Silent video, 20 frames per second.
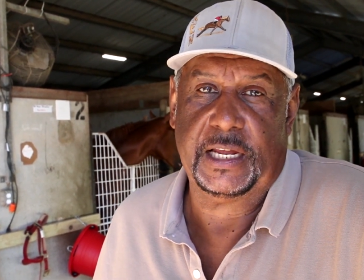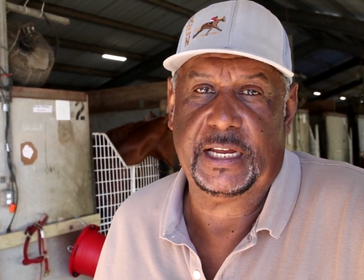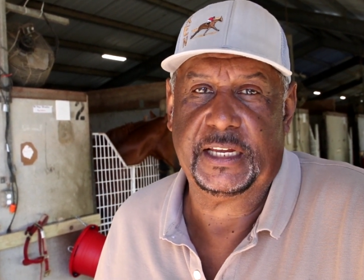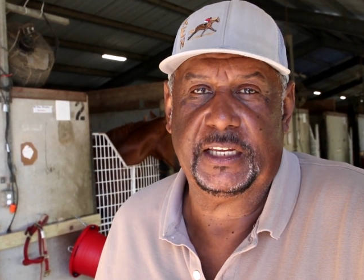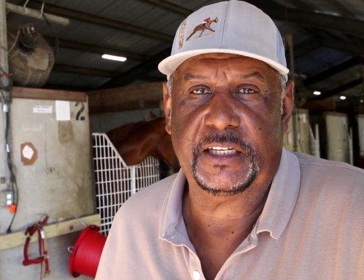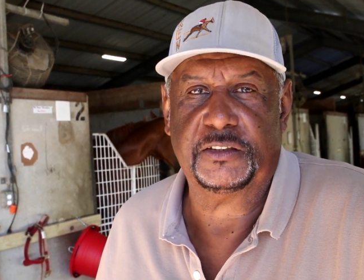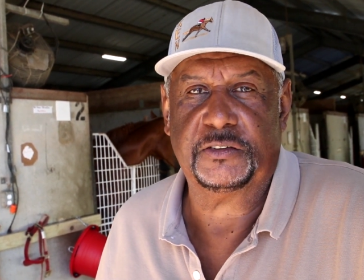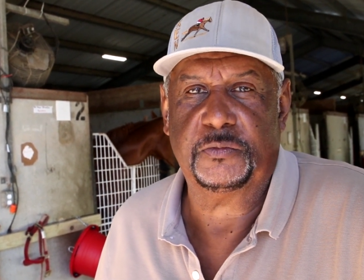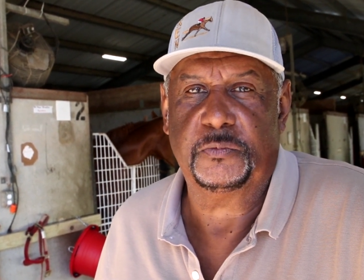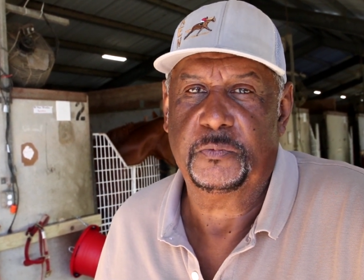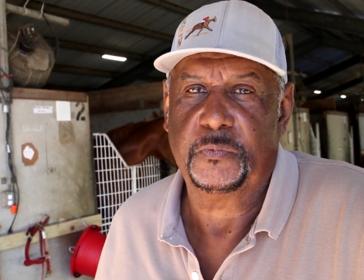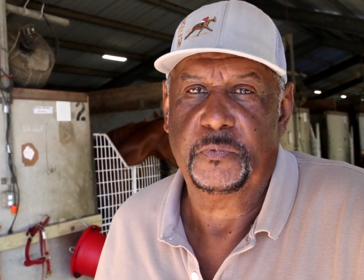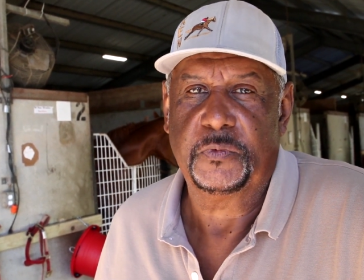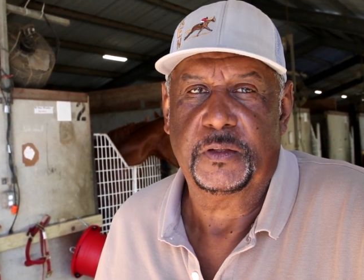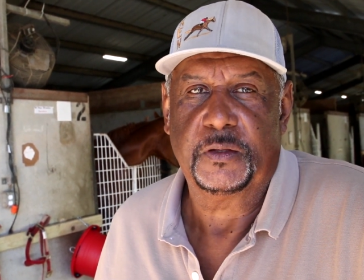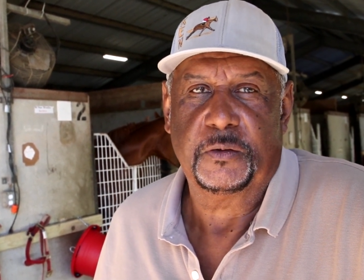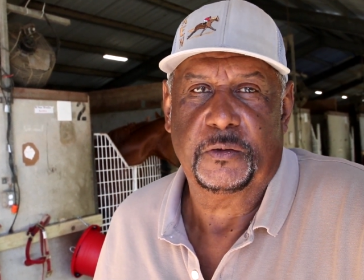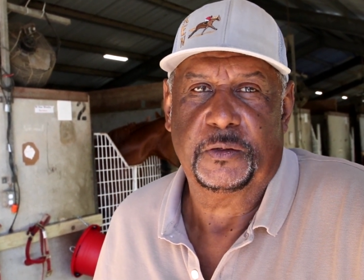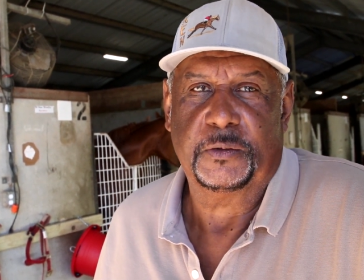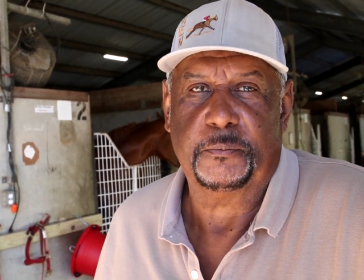I guess
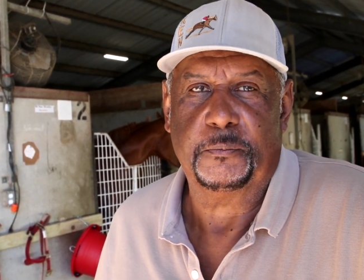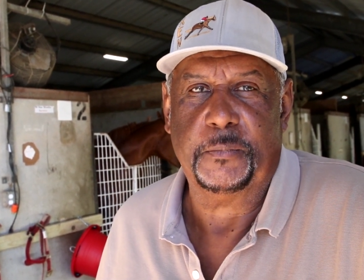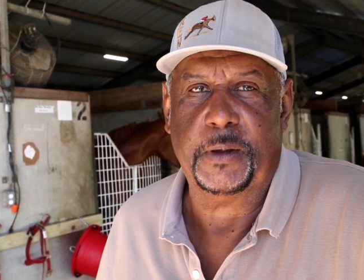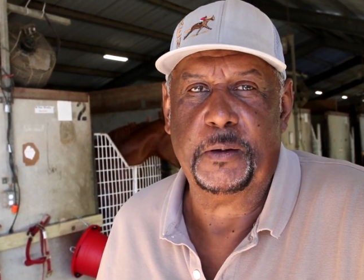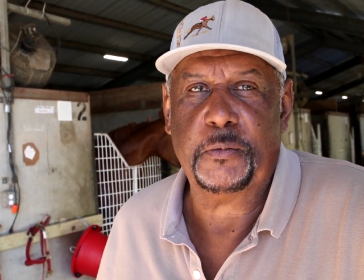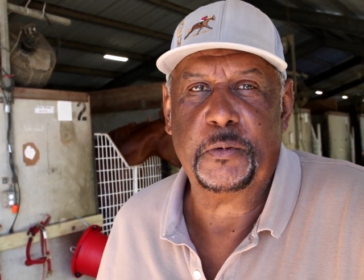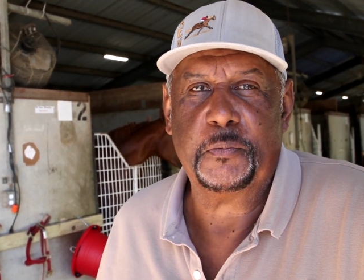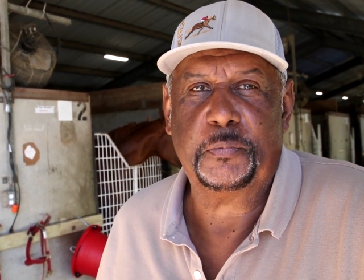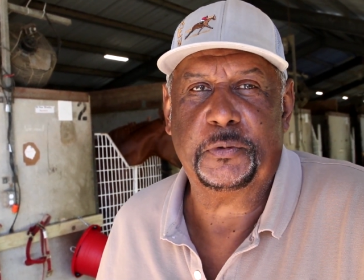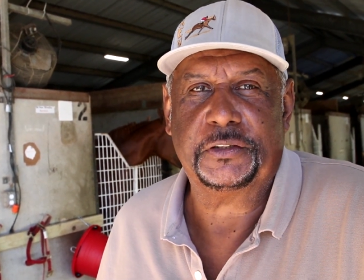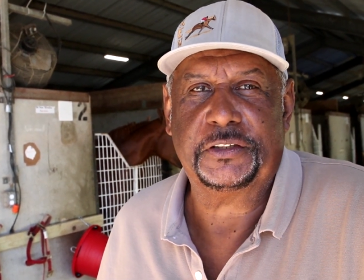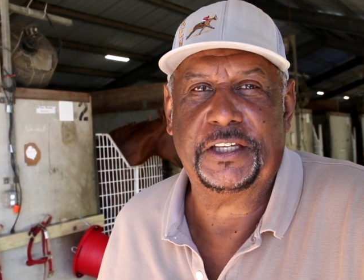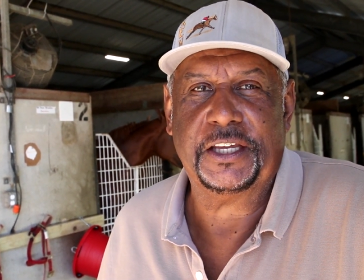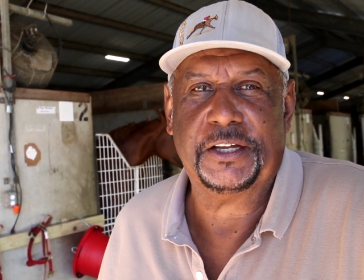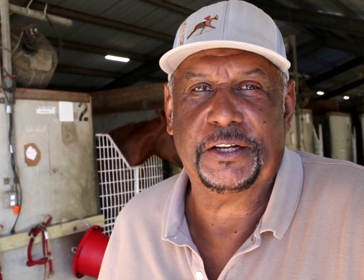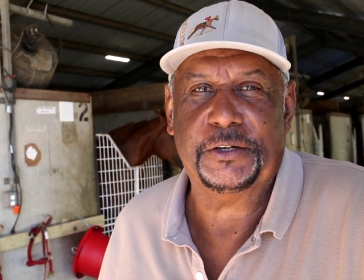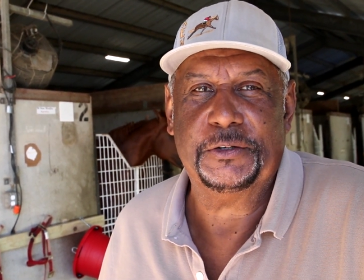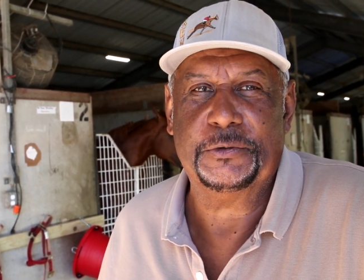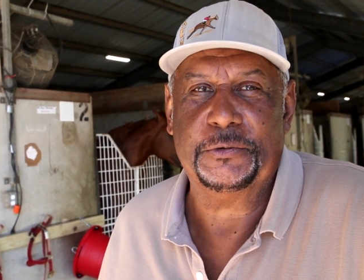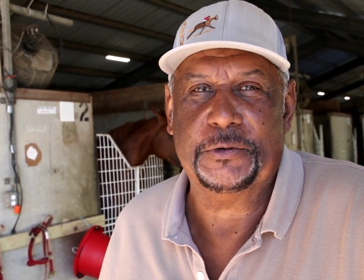maybe a
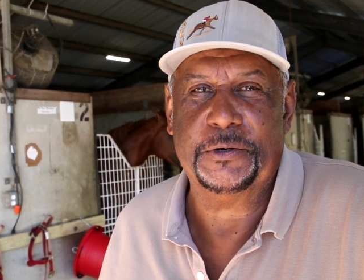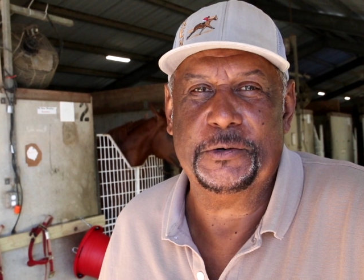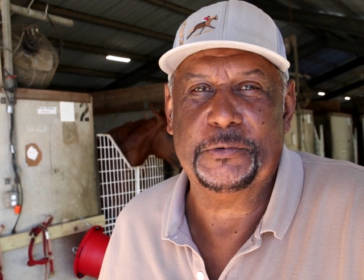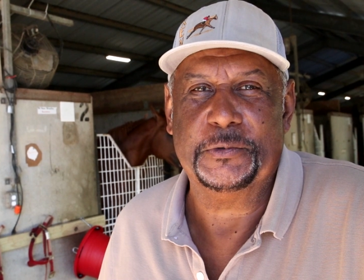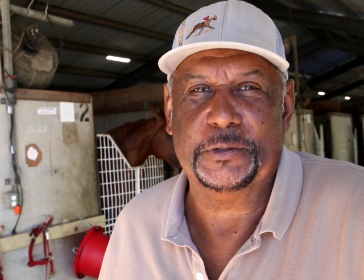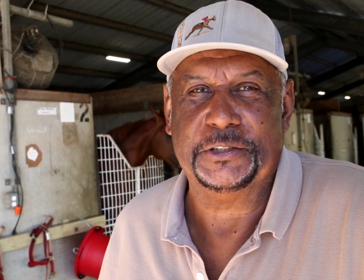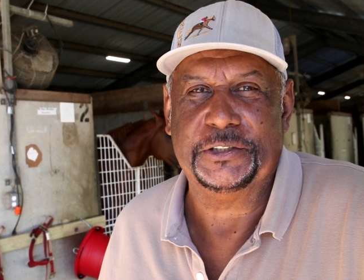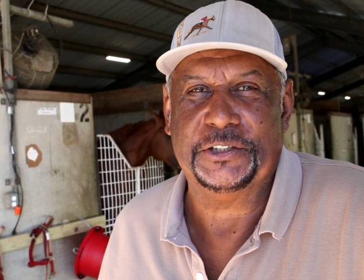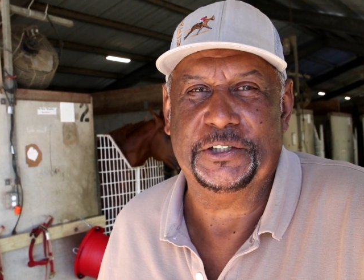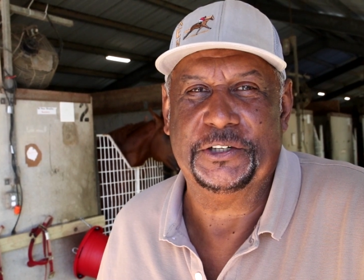particular woman,